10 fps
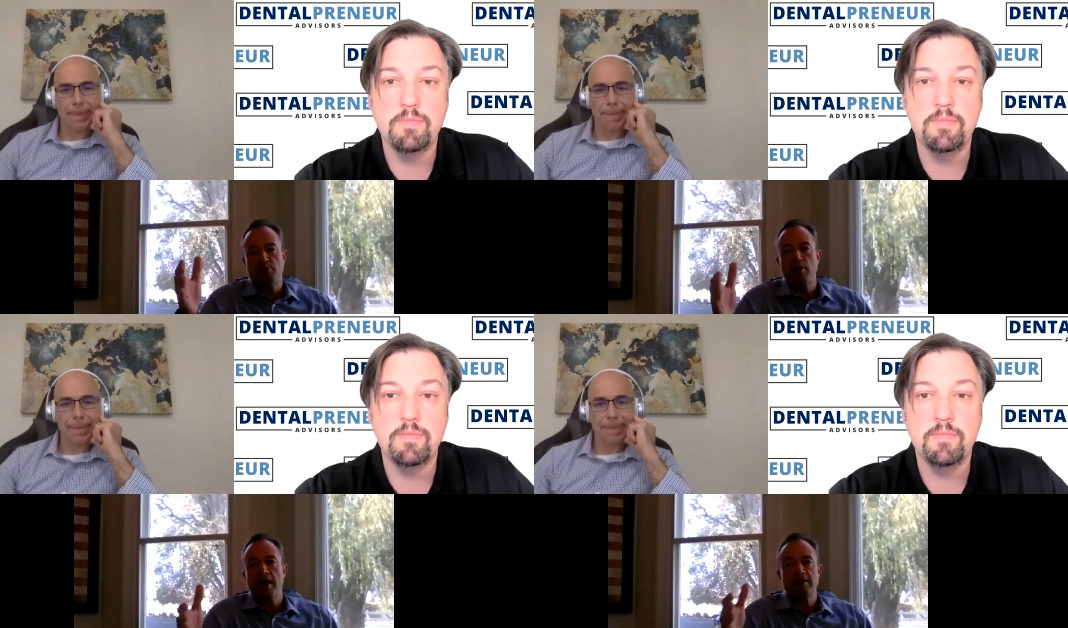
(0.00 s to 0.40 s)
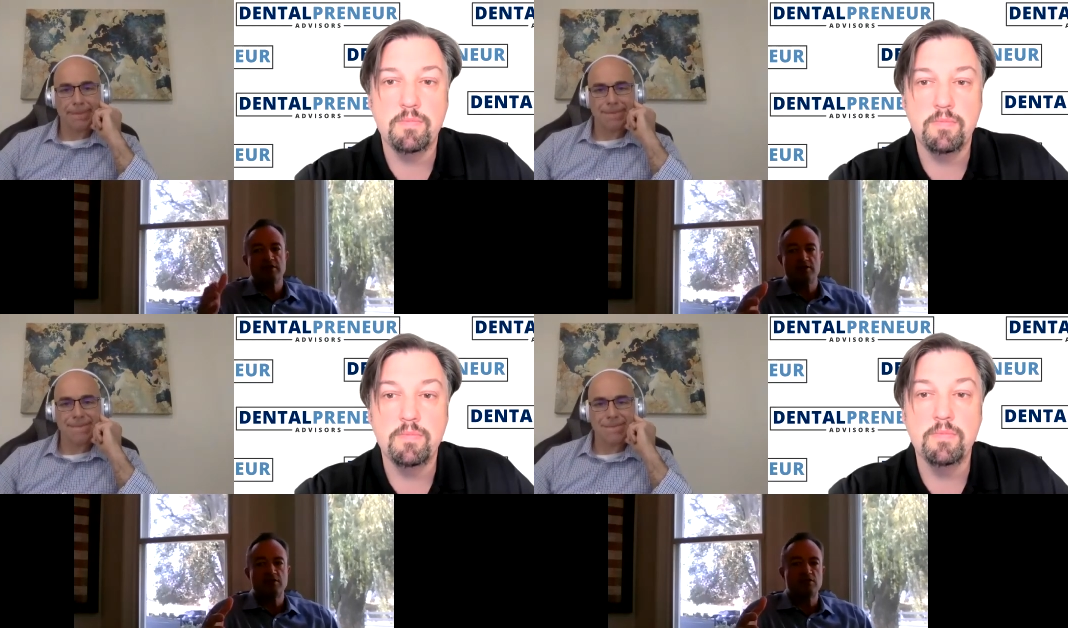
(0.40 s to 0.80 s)

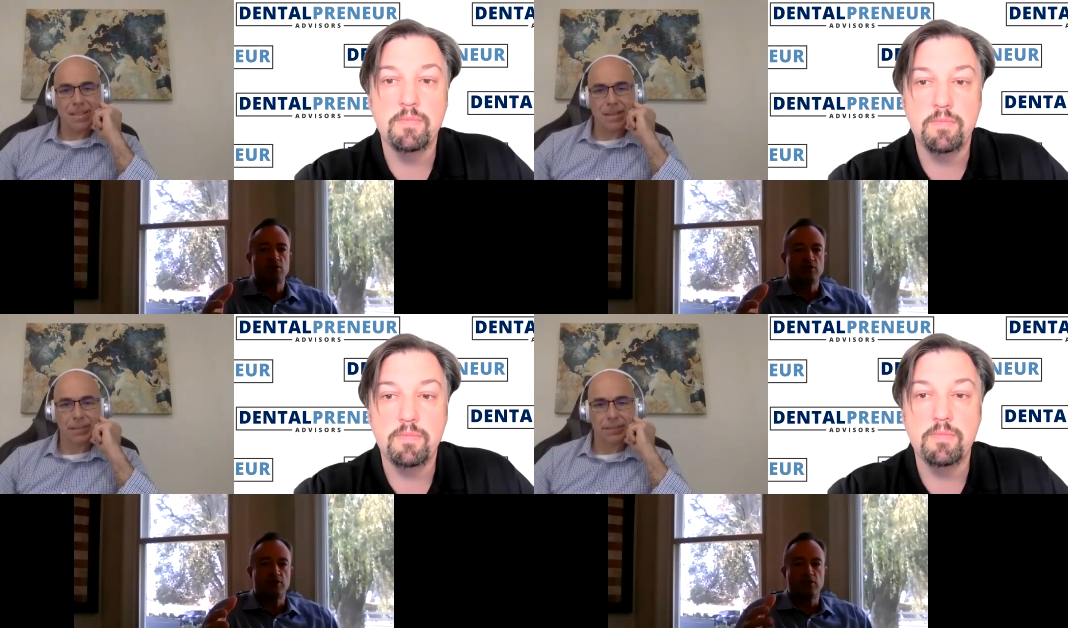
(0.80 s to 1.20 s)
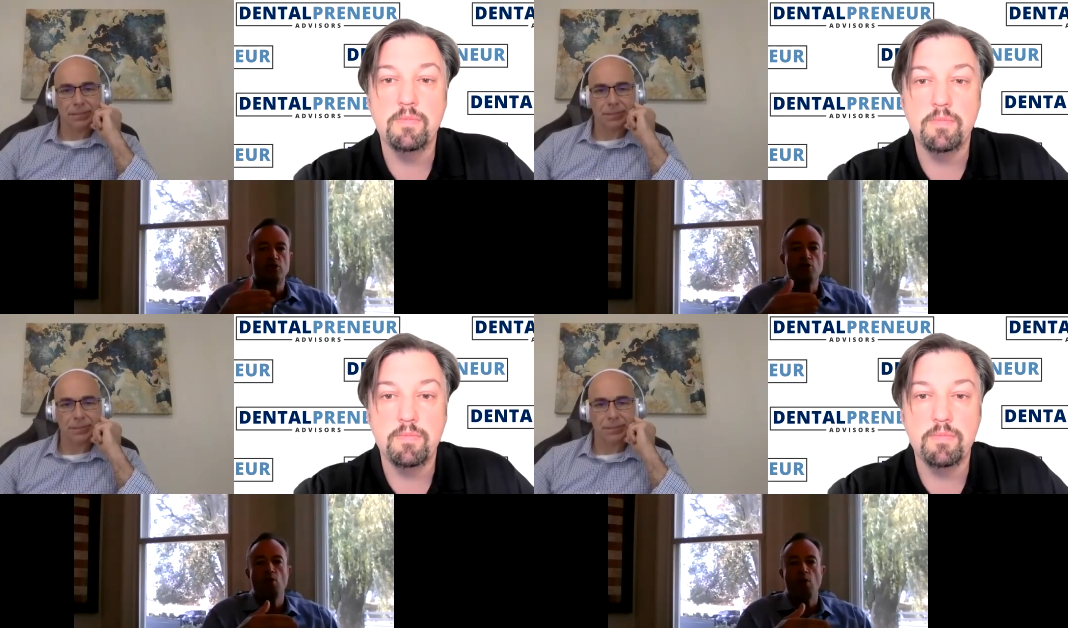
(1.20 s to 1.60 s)
Speaker 1: practice consultant
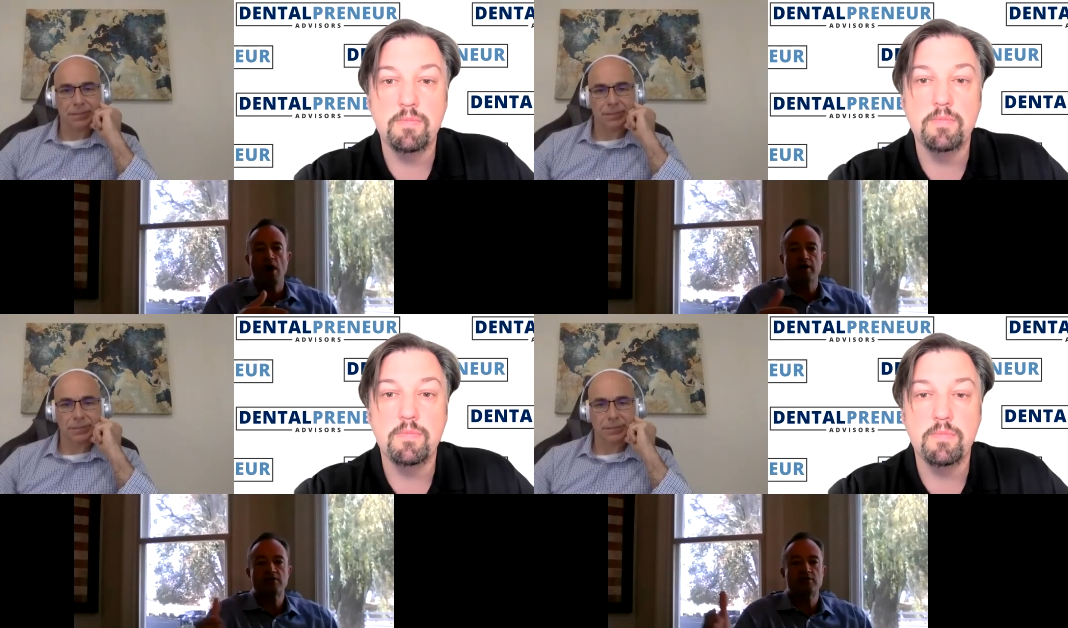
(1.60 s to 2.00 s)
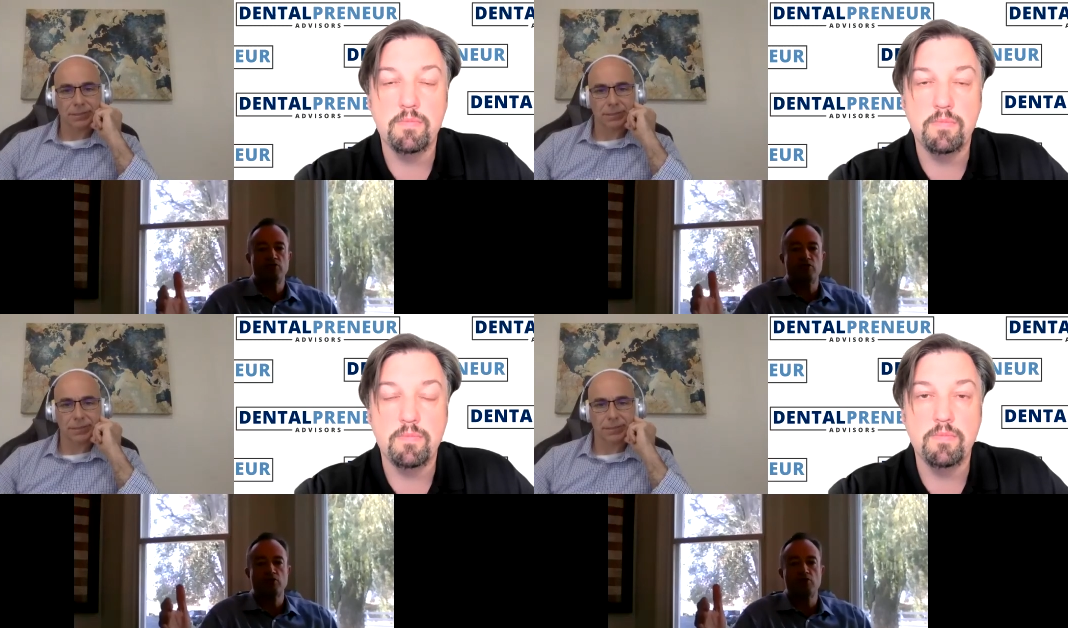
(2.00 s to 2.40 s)
who walks them
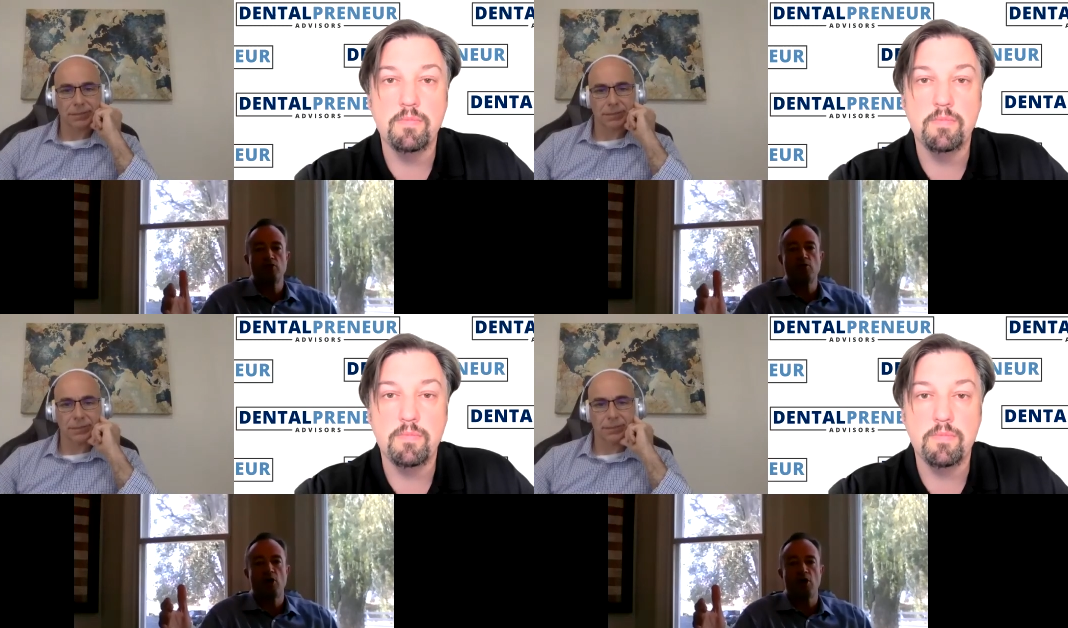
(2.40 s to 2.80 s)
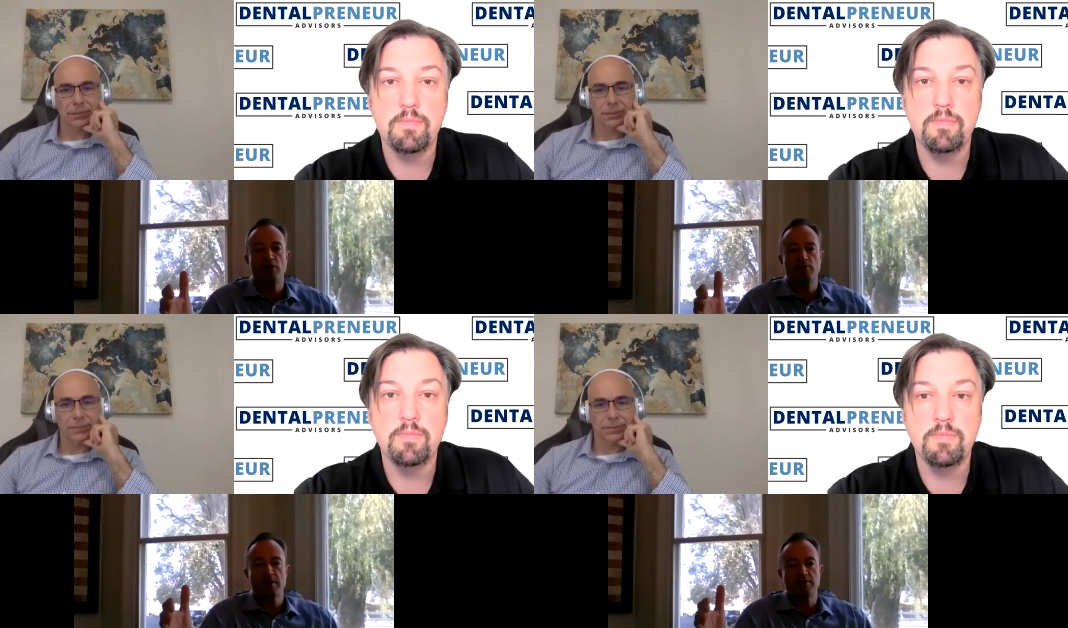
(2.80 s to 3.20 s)
through all
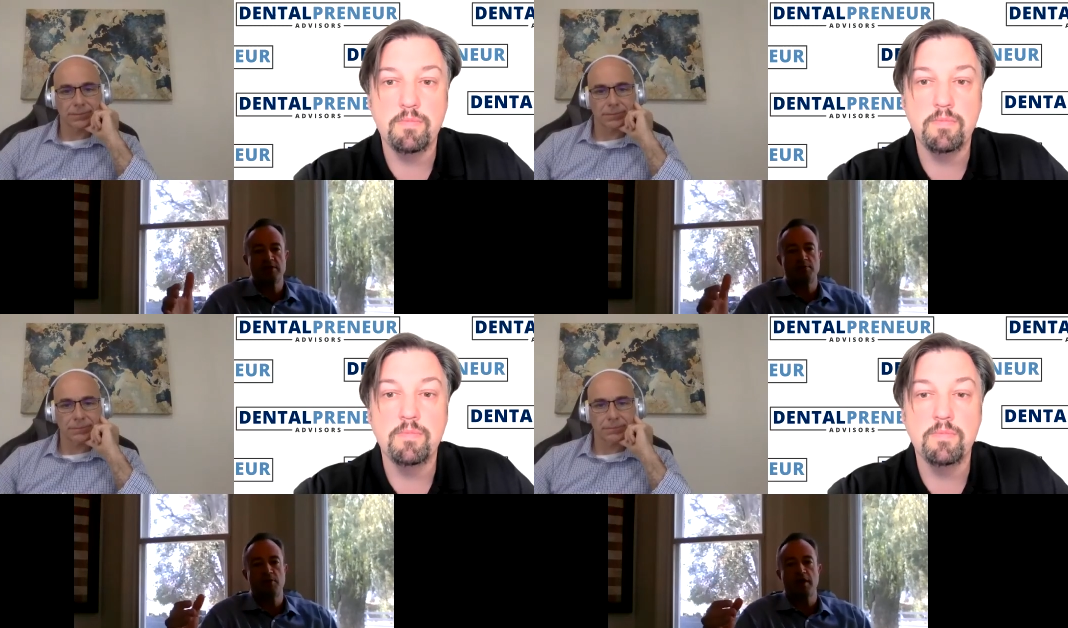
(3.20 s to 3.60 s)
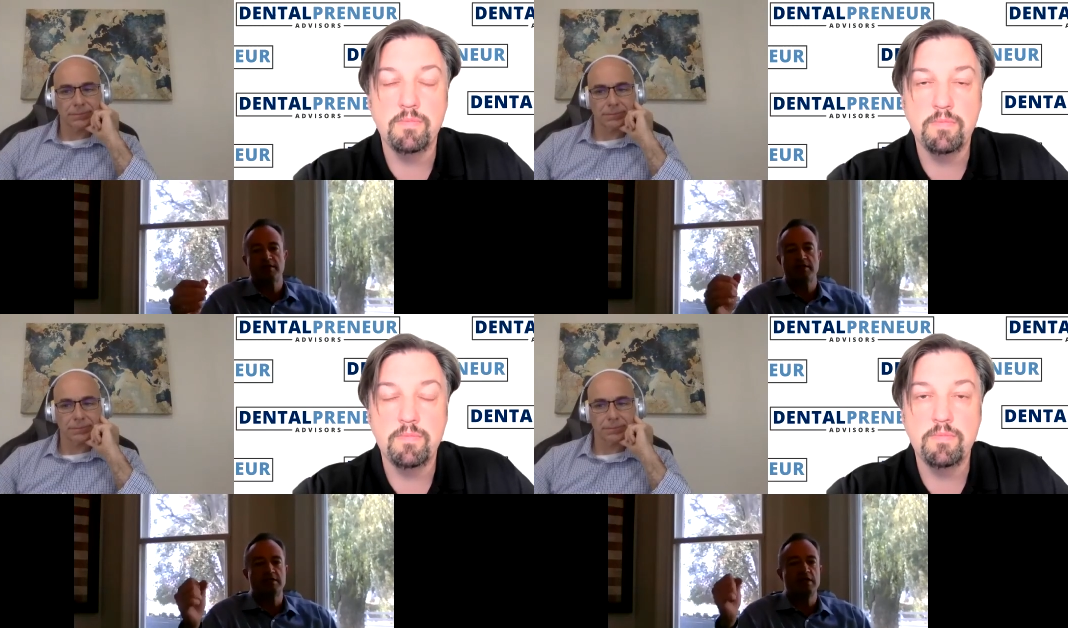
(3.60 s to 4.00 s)
the rest of the
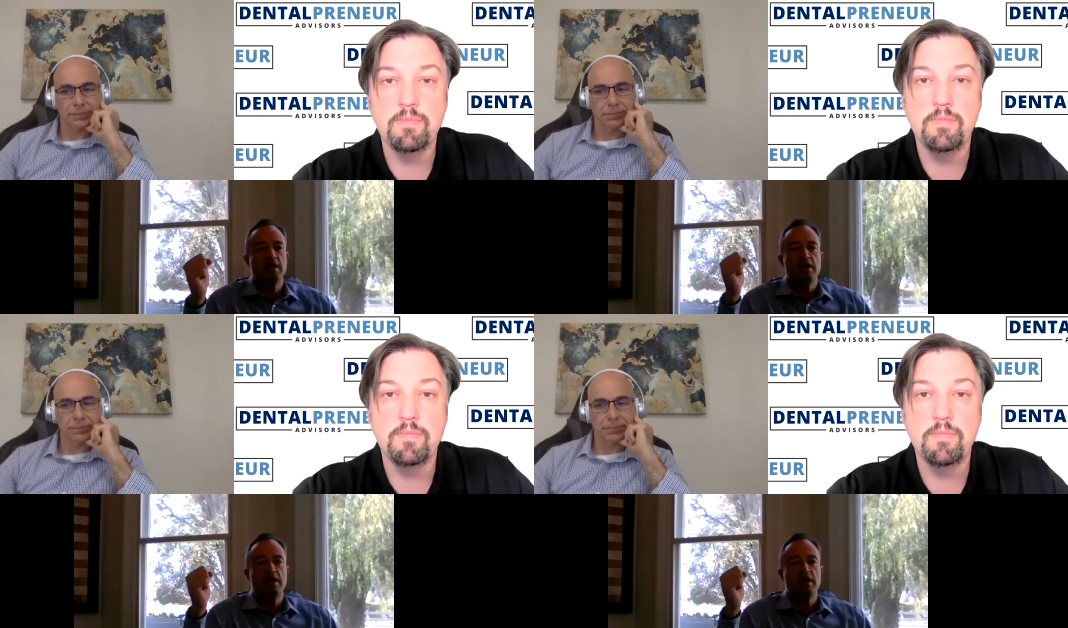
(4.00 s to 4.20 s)
process.